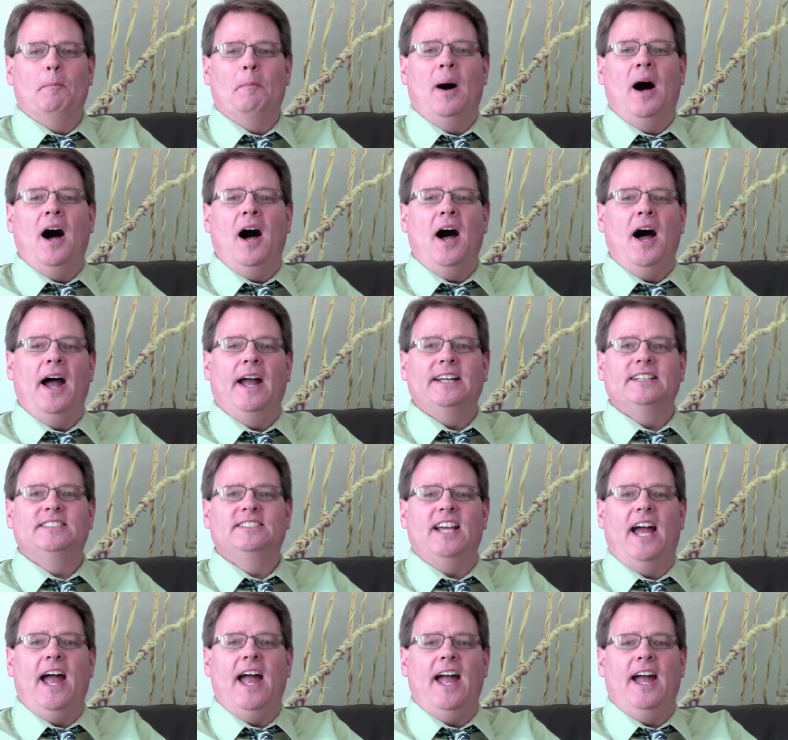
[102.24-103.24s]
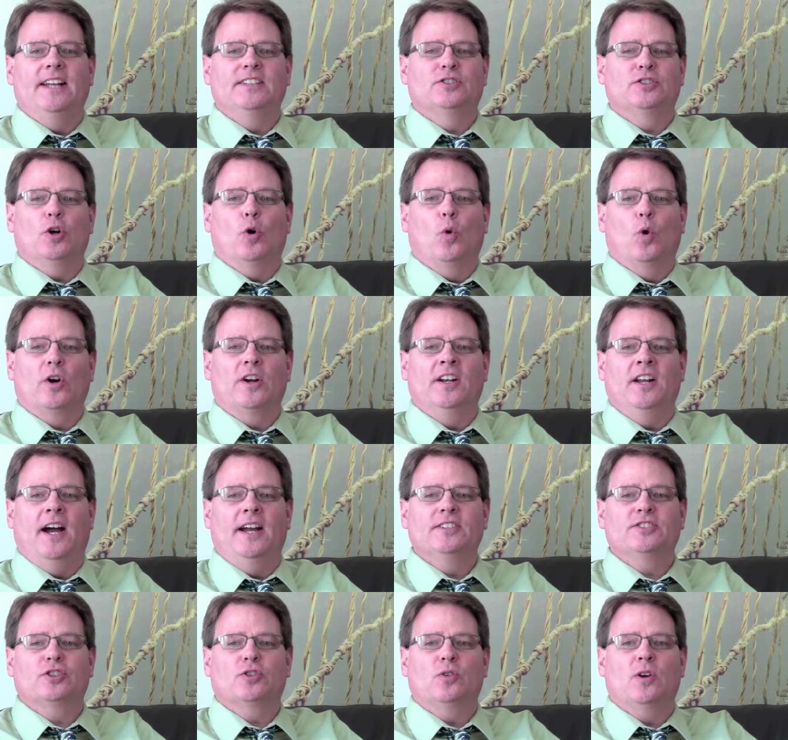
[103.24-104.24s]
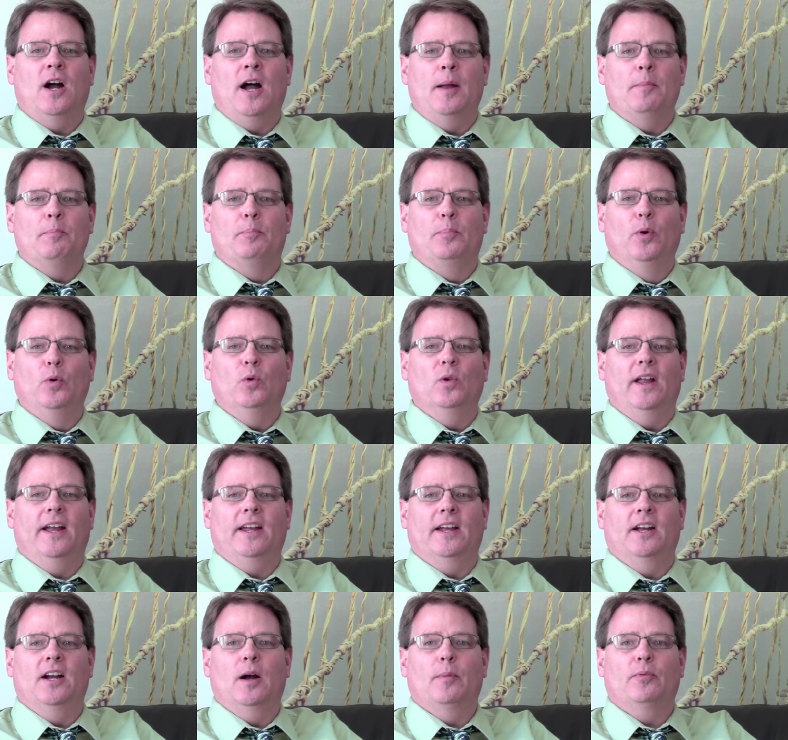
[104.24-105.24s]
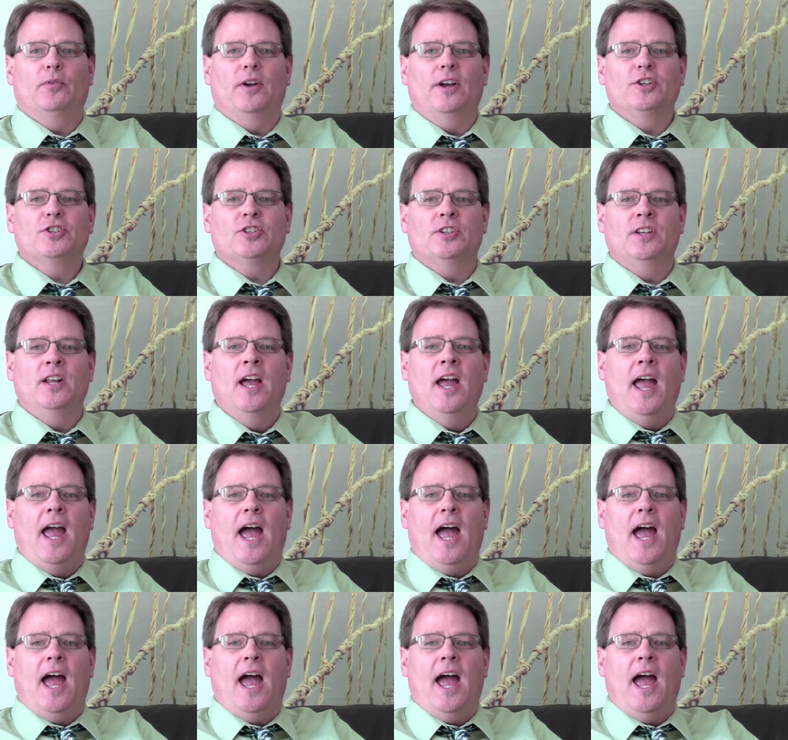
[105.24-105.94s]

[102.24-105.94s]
that my dad's organized crime bootlegging operation